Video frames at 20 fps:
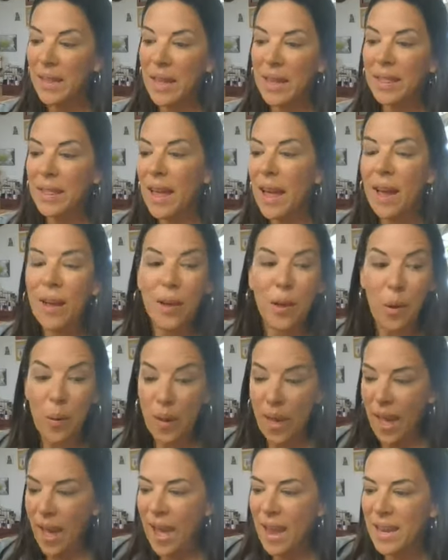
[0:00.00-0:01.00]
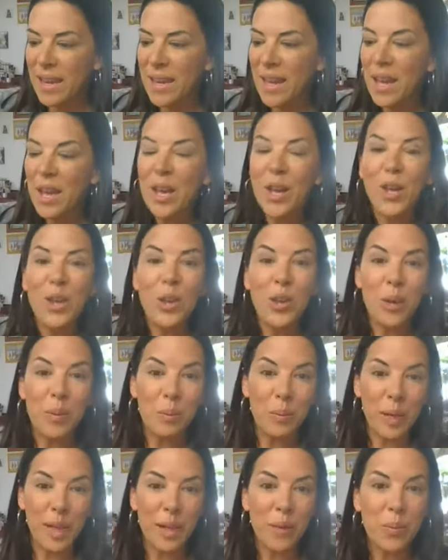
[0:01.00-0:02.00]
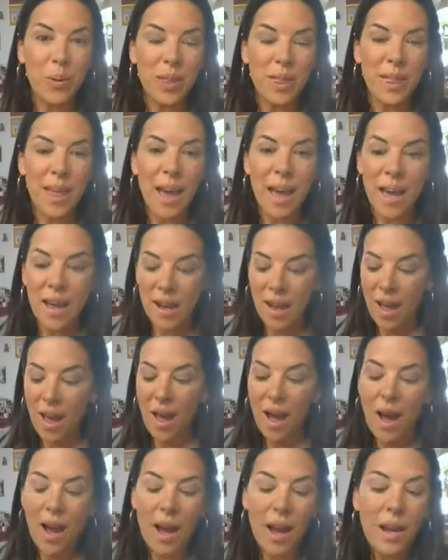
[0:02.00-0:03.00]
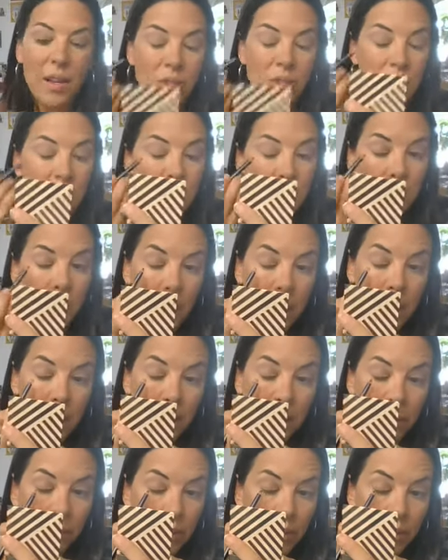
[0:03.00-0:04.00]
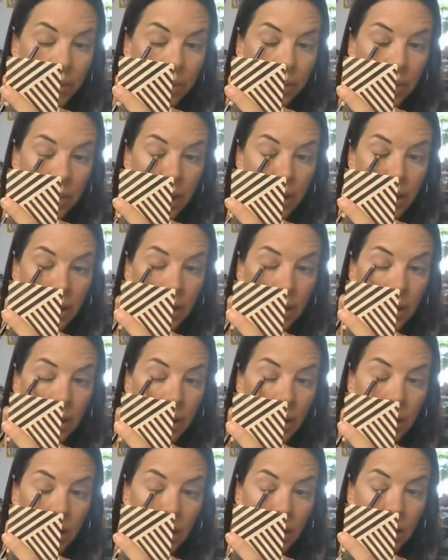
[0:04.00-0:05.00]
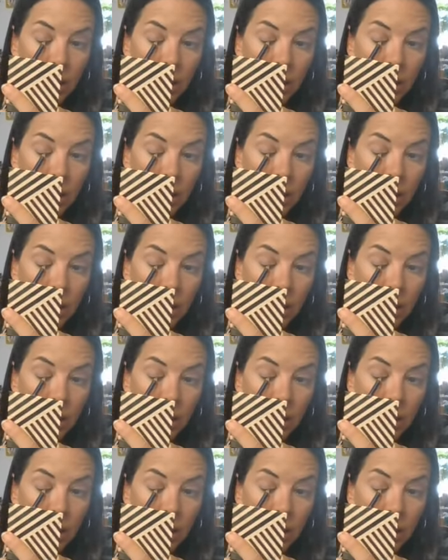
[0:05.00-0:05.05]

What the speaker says: like that, go ahead. You can play with that. I just want to keep it very